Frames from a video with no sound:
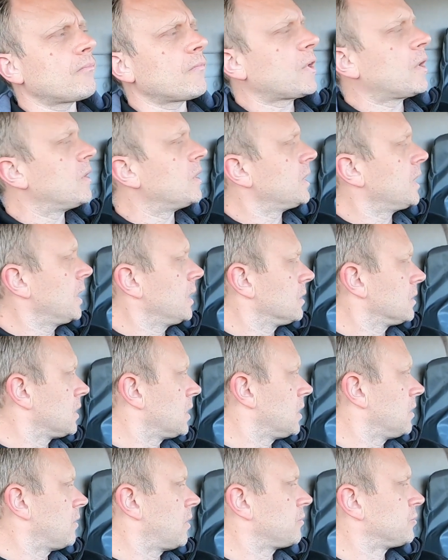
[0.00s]
Yeah,
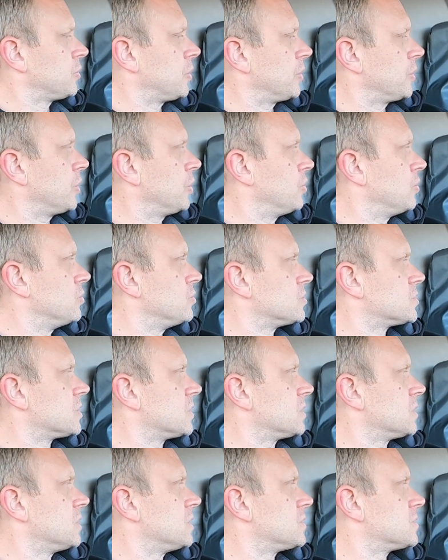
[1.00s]
I've not used
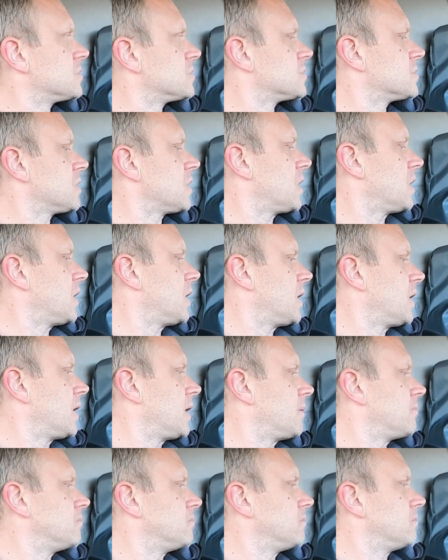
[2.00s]
this
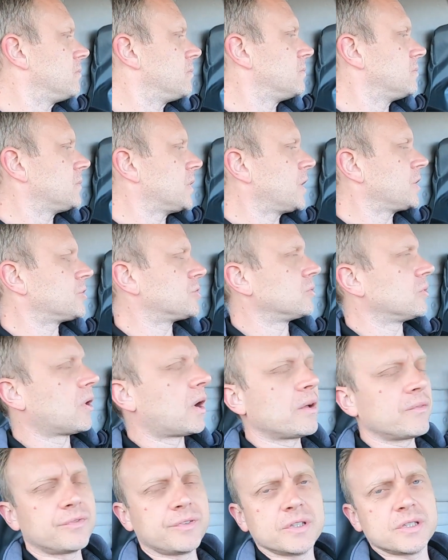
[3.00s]
actual
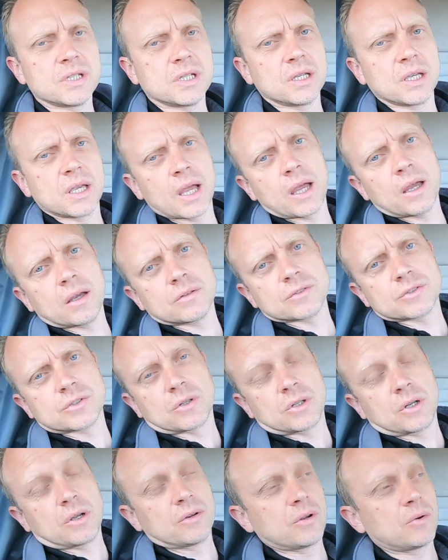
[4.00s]
light fitting yet, so I
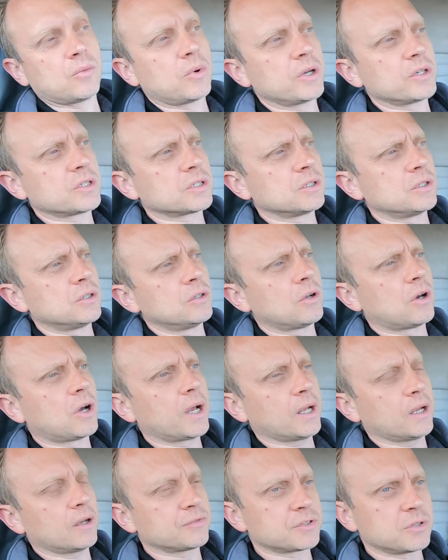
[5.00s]
don't know what it's going to look
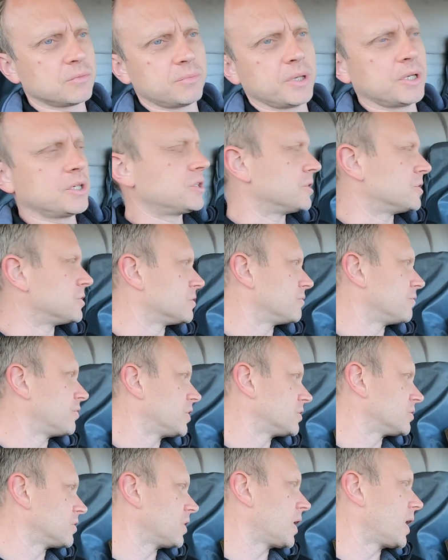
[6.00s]
like. I've seen pictures and
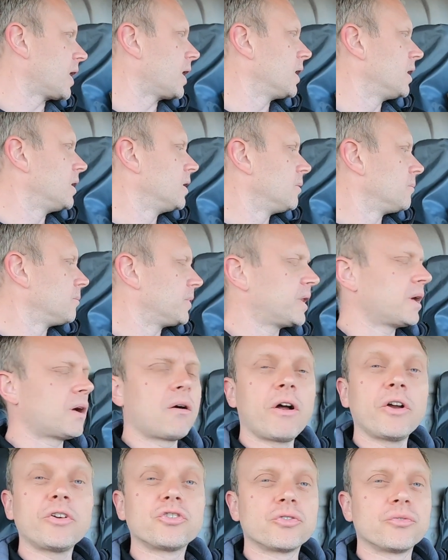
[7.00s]
things like that, but they're
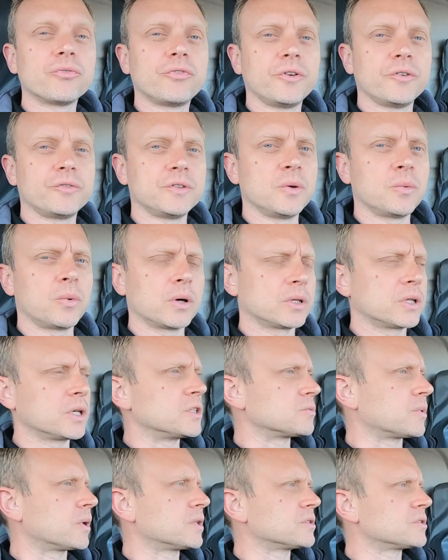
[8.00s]
150 watt,
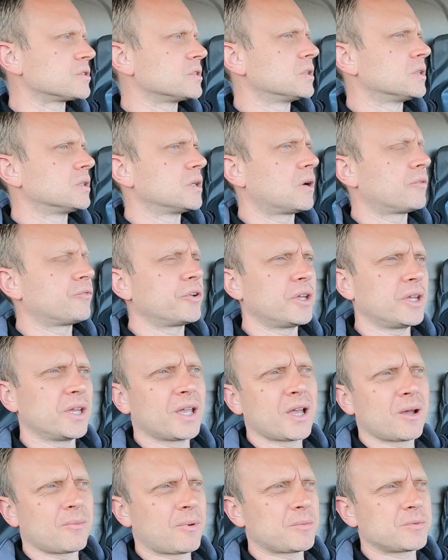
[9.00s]
these ones. I think you can
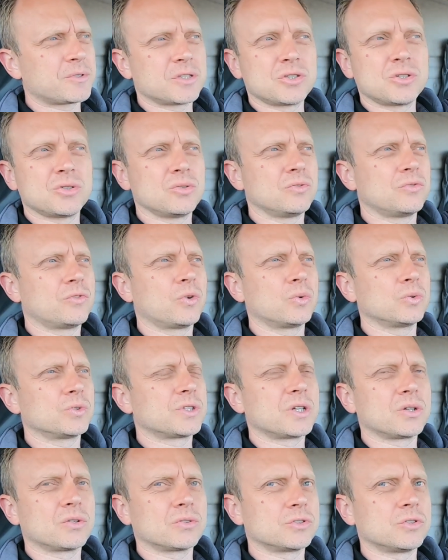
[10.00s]
get them up to
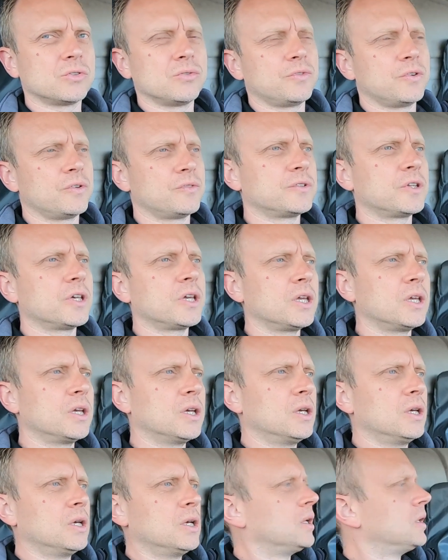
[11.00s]
240 or 250
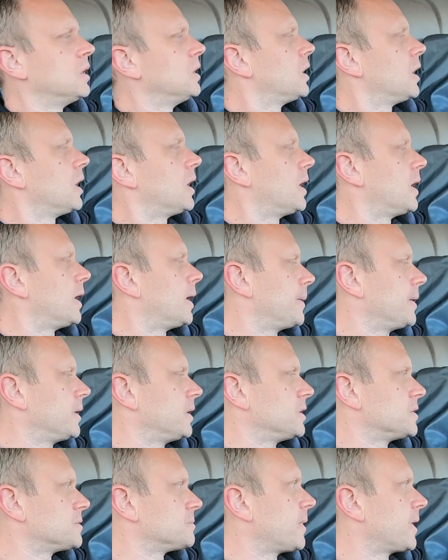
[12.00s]
in
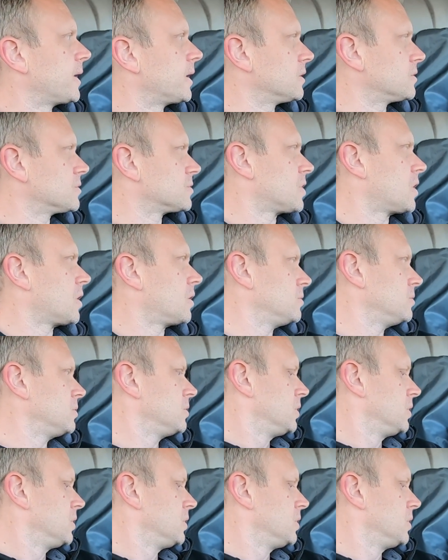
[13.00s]
this make, so